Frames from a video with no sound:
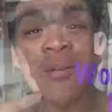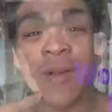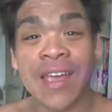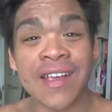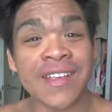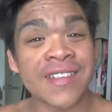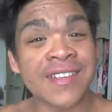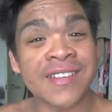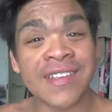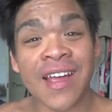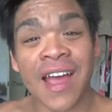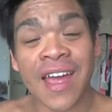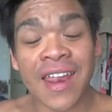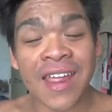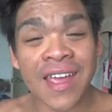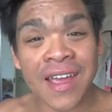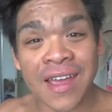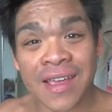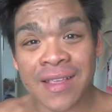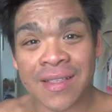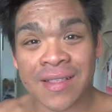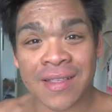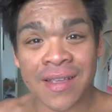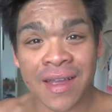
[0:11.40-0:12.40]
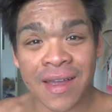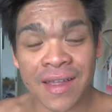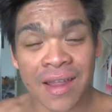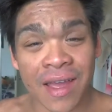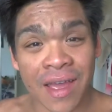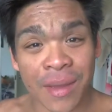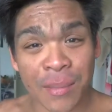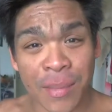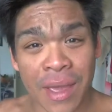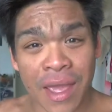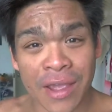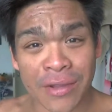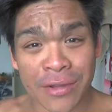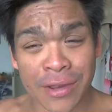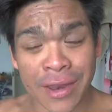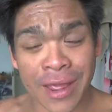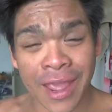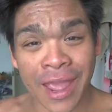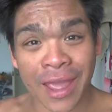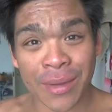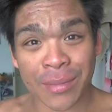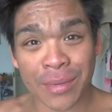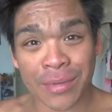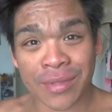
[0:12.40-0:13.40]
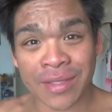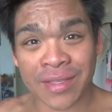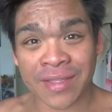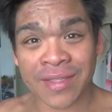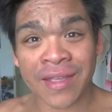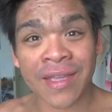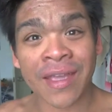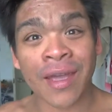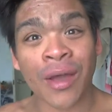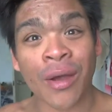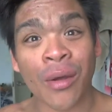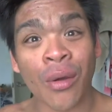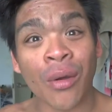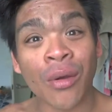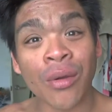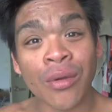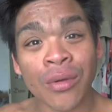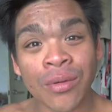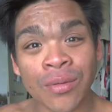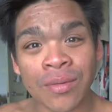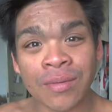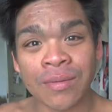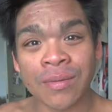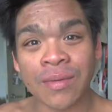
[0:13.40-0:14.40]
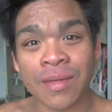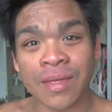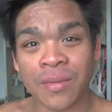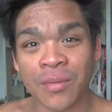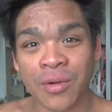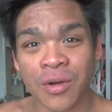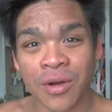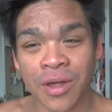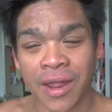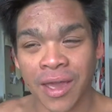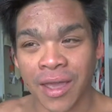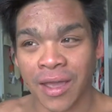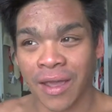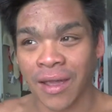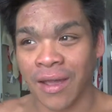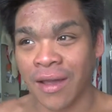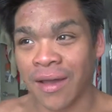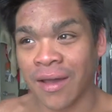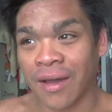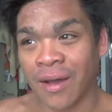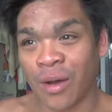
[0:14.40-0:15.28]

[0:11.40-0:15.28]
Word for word: exciting is that? I'm actually able to stay home this morning.